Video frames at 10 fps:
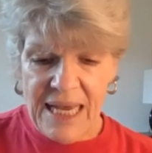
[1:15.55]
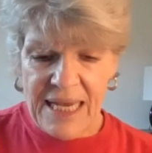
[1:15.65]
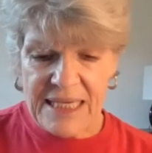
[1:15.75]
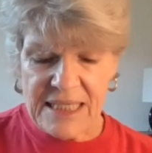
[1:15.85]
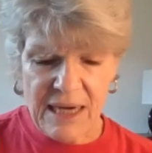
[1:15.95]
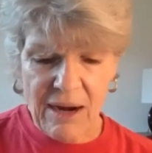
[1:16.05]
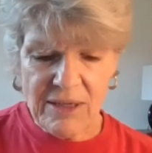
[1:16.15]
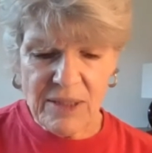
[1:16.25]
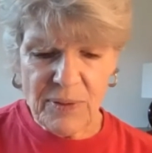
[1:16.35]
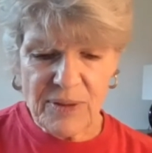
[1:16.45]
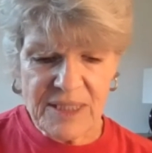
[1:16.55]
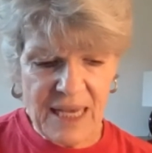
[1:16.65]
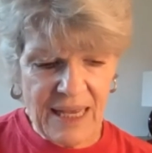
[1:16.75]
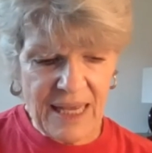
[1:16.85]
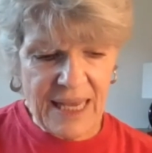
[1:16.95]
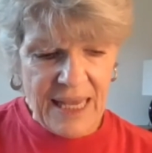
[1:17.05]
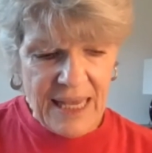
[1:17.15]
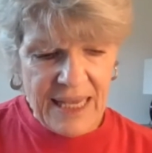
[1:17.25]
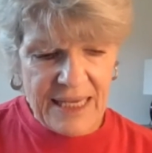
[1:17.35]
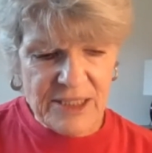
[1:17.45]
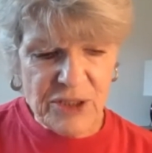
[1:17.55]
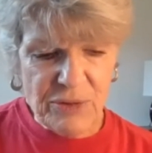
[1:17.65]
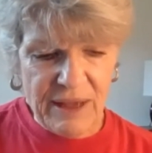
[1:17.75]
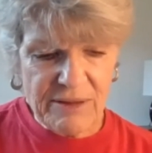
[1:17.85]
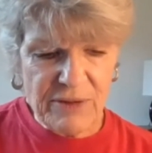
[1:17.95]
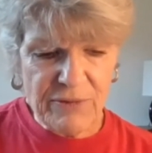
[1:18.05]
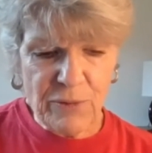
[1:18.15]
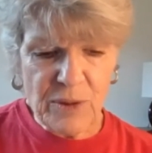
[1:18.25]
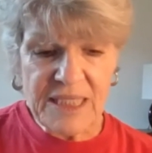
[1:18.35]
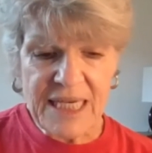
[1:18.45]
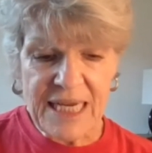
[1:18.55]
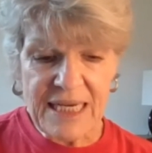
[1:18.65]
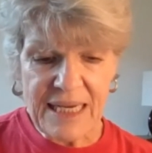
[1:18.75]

He started Bullseye in 2014